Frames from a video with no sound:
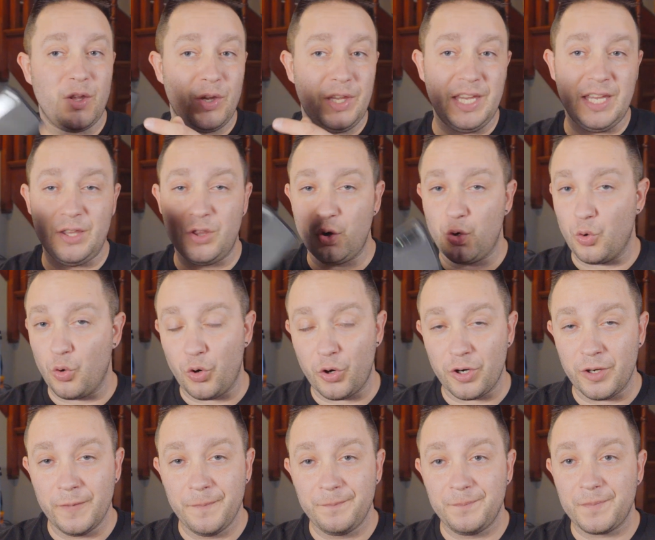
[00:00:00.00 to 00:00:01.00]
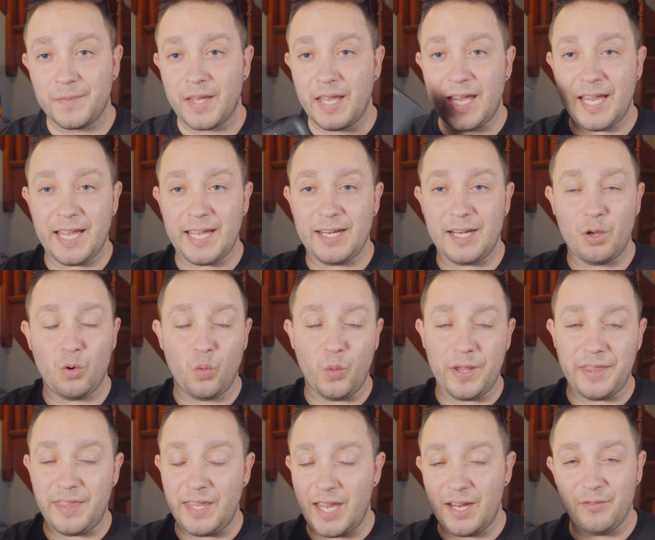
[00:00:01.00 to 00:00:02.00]
either or and
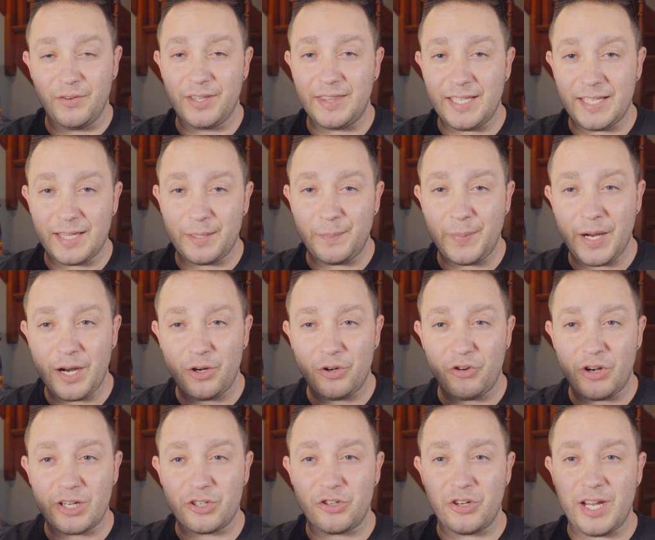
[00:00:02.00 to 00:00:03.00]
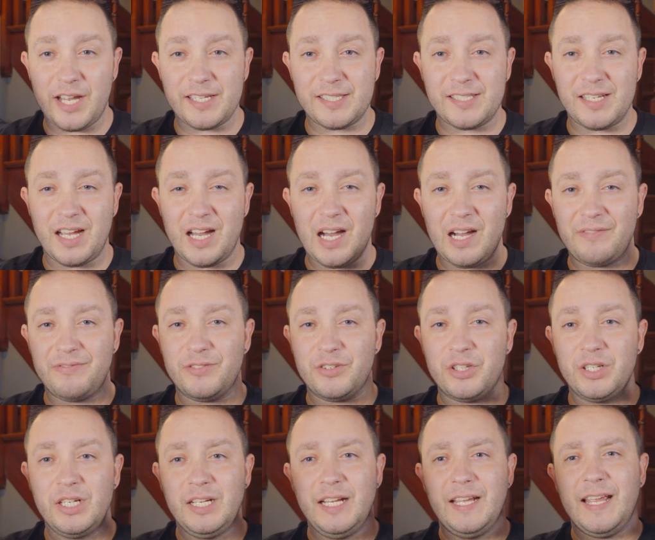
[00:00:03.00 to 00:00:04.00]
with everything the power director has to
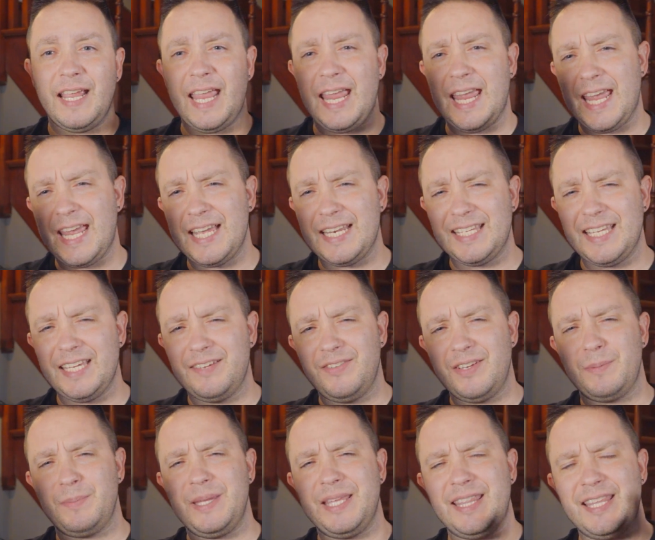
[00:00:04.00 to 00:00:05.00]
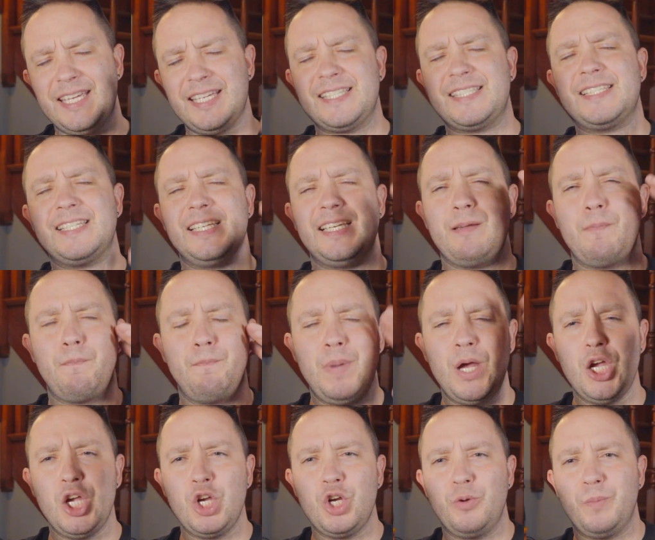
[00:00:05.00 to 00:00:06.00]
offer and giving me this
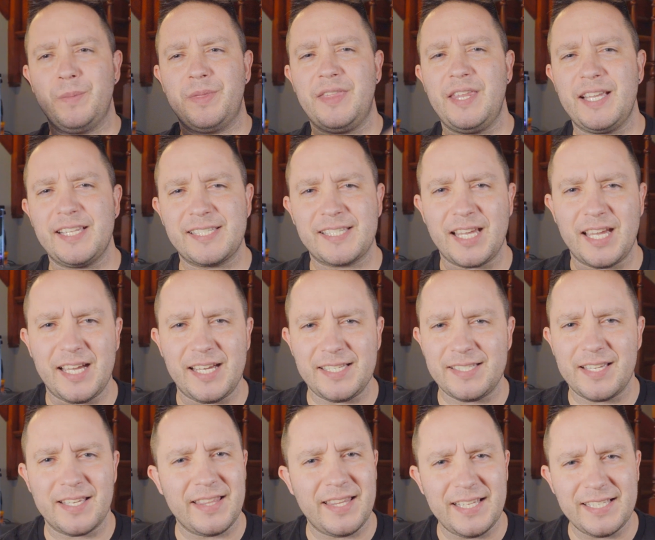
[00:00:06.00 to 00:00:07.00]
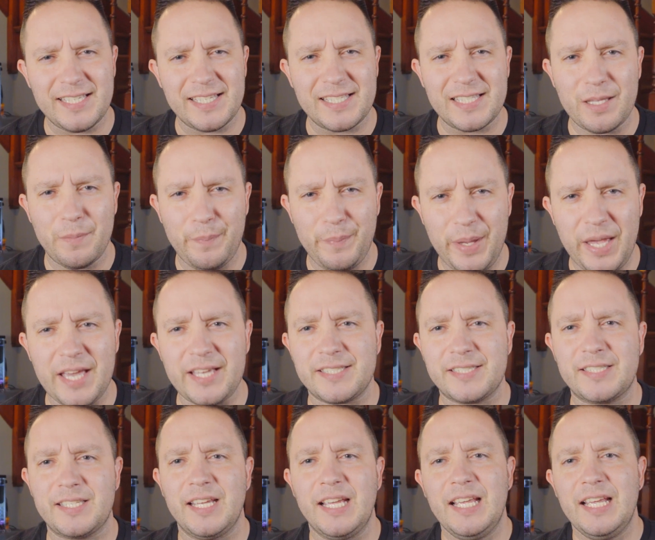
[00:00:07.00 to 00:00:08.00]
boom thanks guys this is the
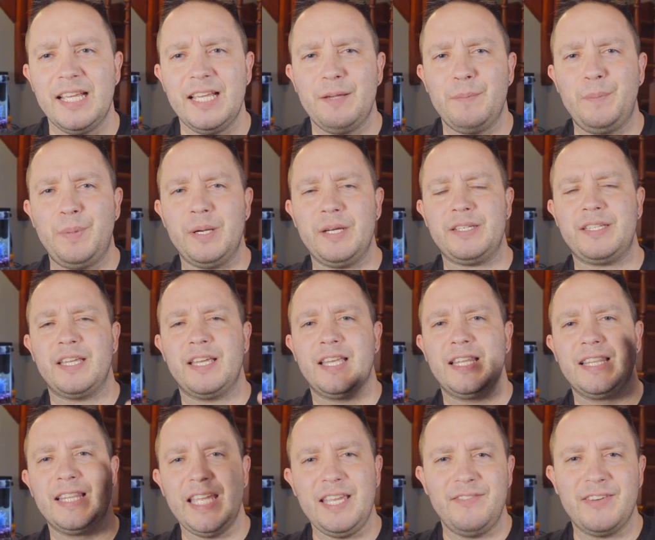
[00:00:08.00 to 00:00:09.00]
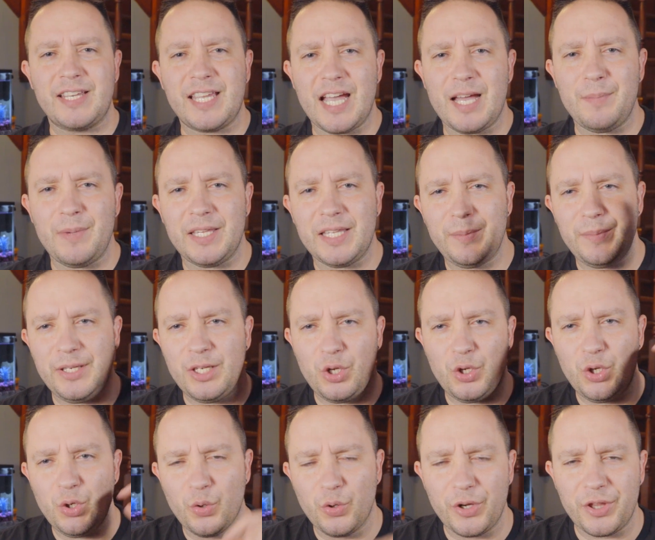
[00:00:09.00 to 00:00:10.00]
best but leave a comment let me know
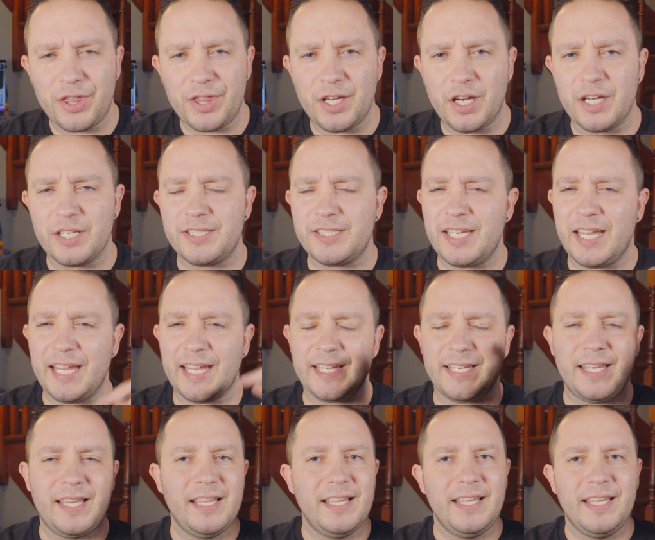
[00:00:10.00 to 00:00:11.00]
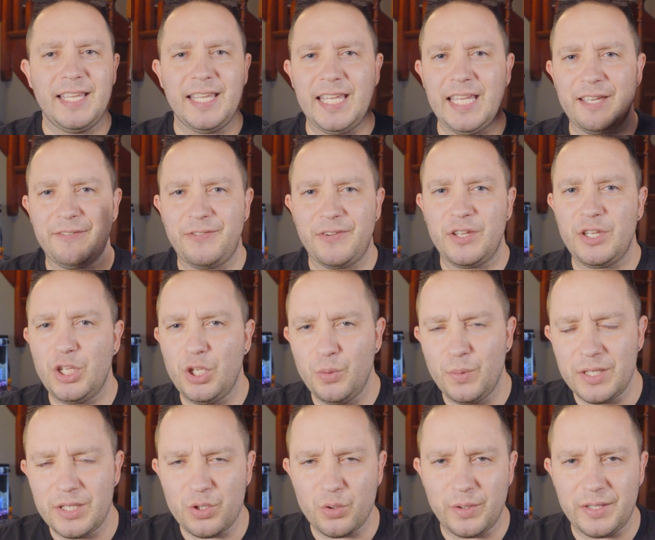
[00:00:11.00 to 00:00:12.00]
your thoughts and if you
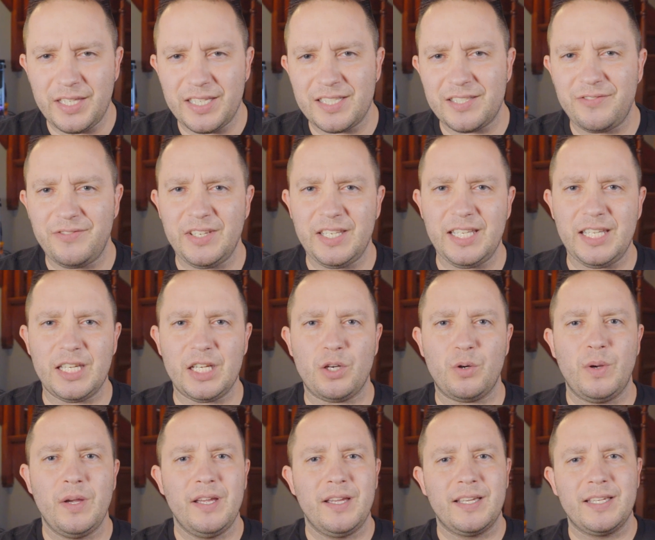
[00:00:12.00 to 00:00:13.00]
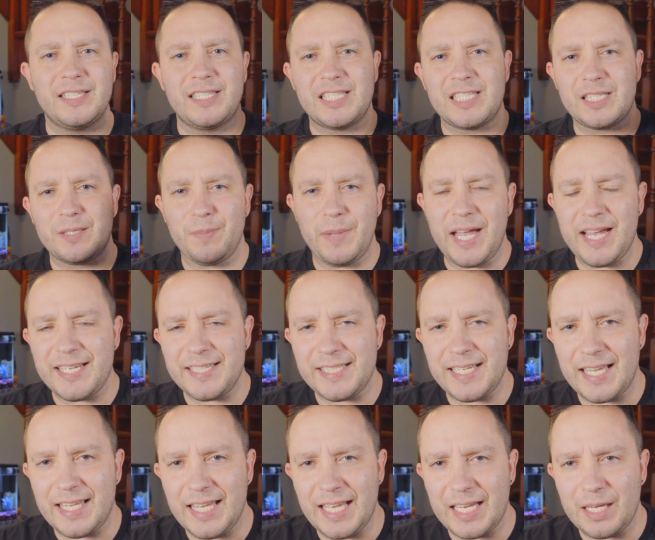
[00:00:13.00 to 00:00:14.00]
enjoyed this video smash
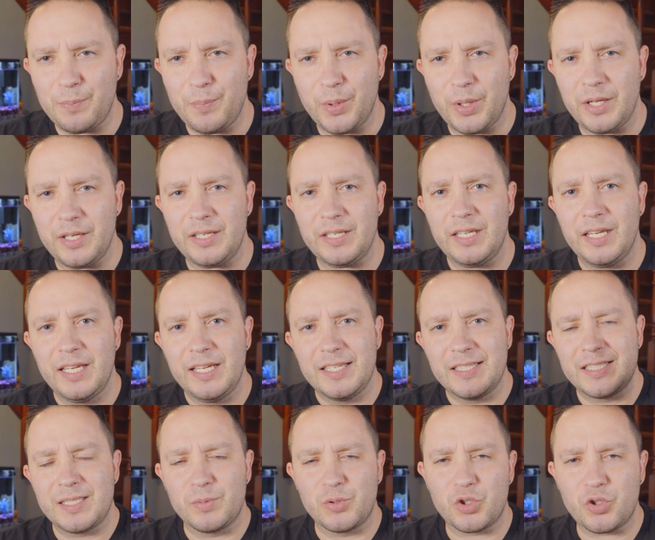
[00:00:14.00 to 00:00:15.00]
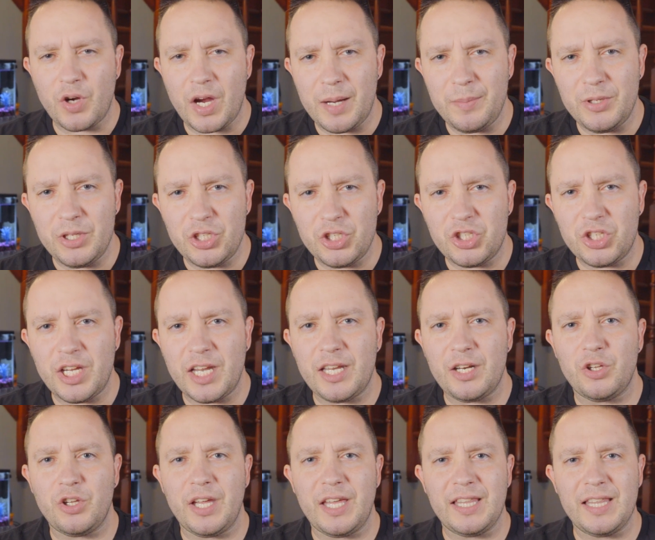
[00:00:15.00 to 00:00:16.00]
that like button, subscribe to the
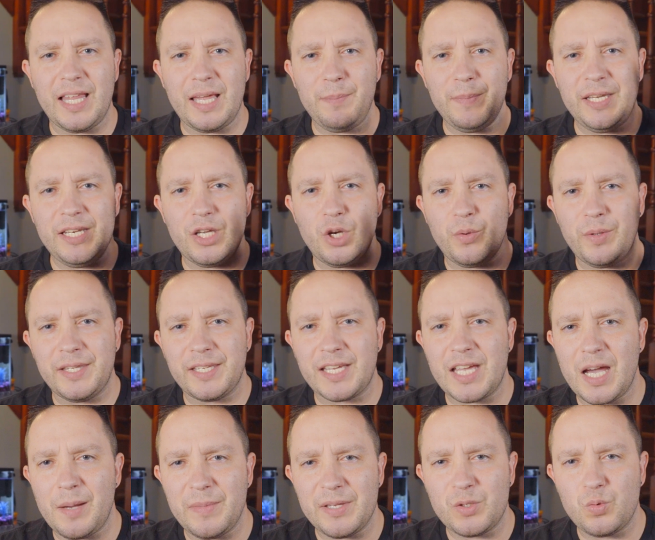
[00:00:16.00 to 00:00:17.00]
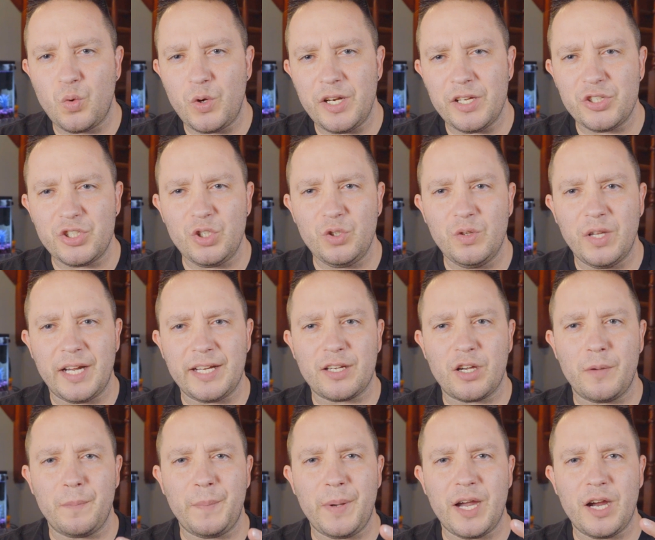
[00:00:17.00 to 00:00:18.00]
channel, and let me know in the comments what else you'd like
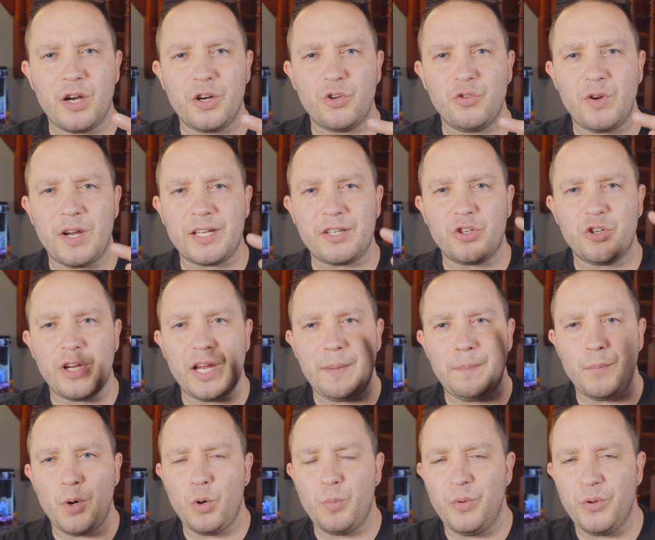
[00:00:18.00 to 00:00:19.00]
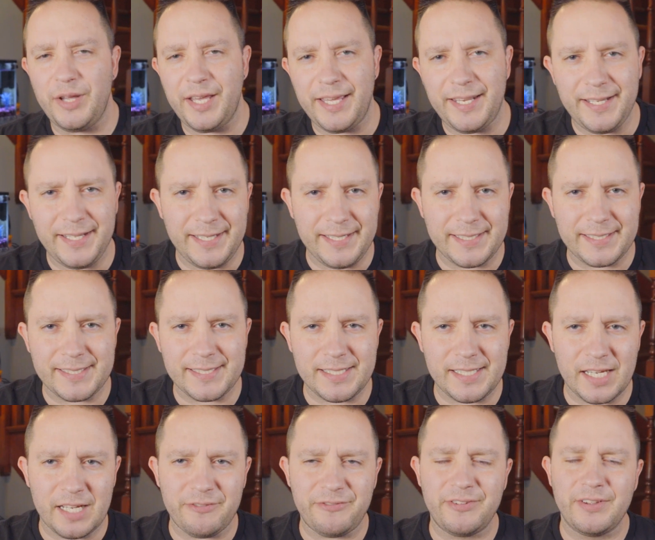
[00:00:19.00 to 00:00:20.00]
on Power Director and mobile editing
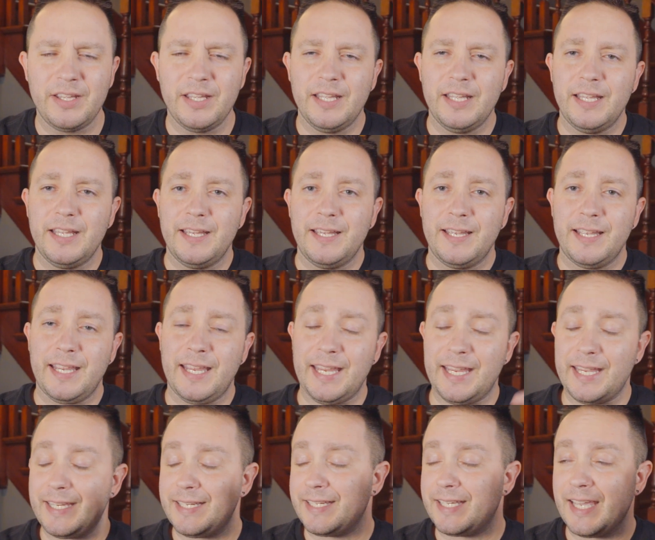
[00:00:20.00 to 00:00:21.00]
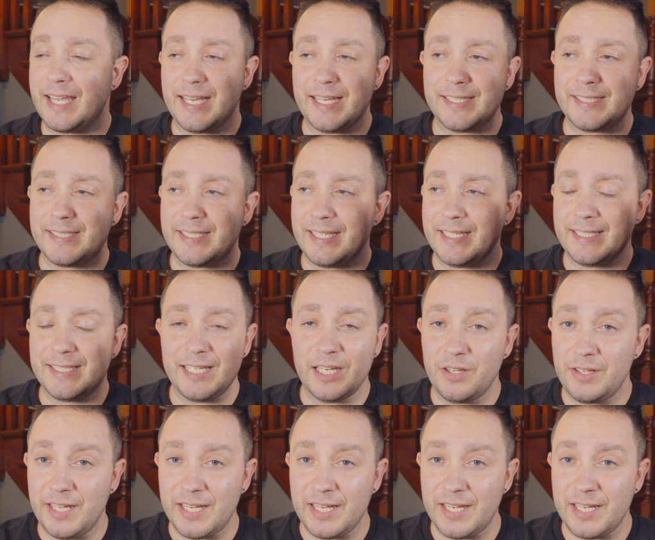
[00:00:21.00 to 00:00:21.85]
stuff. And guys, until